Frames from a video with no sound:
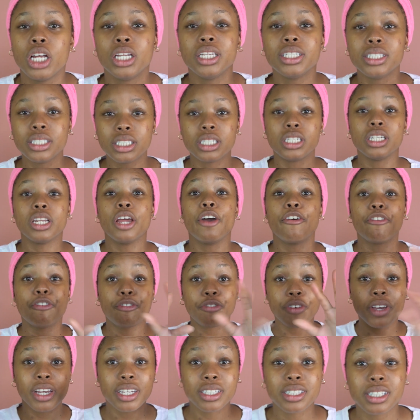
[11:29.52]
listen, their
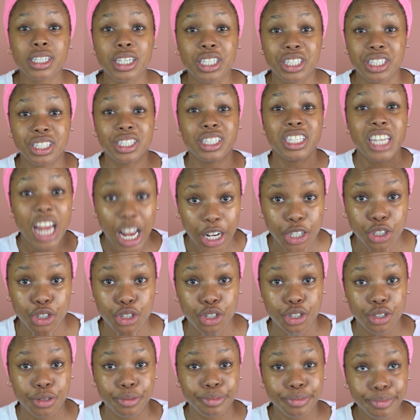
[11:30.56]
face is
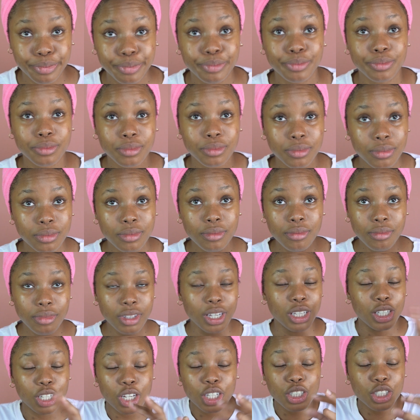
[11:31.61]
snatched.
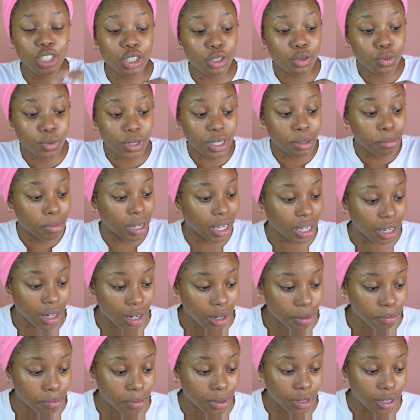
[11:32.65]
Not just with the
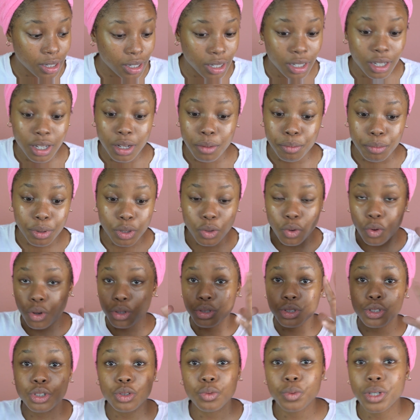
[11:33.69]
makeup, but
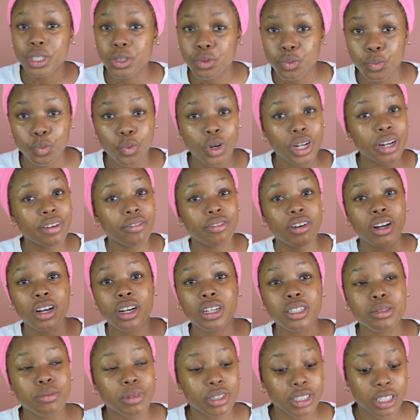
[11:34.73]
also with whatever
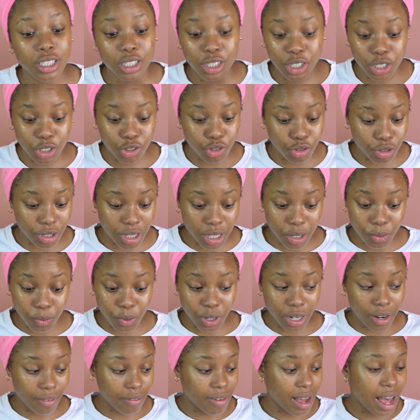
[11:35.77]
cosmetic surgery they
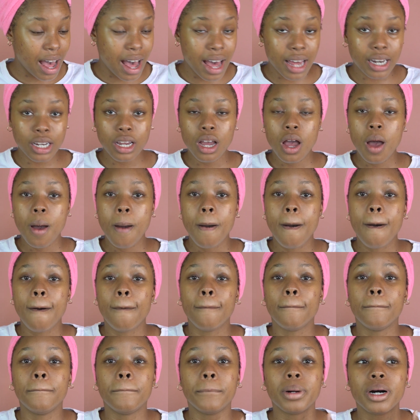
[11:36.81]
would have had.
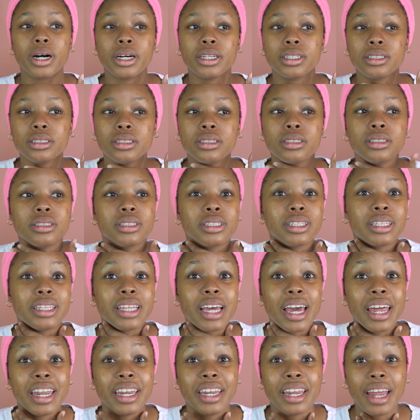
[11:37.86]
But
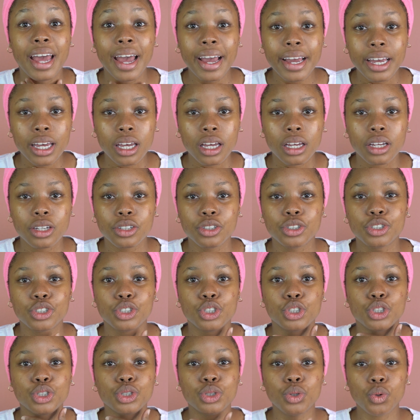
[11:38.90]
their neck
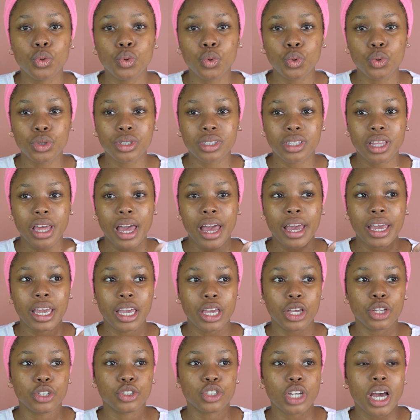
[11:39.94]
shows their
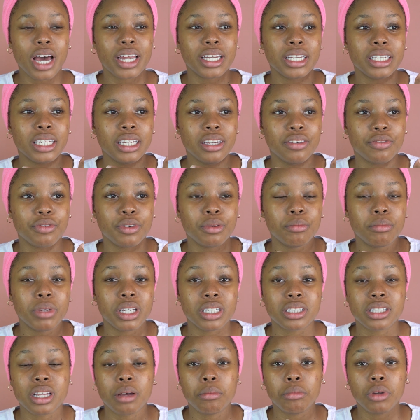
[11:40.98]
age, and it even
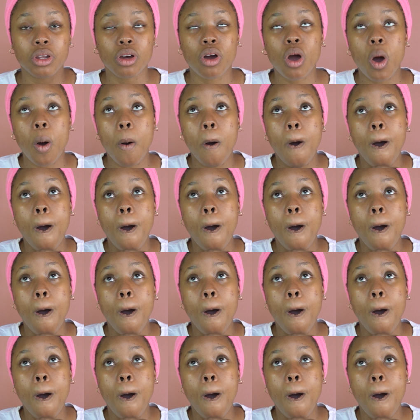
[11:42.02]
makes them look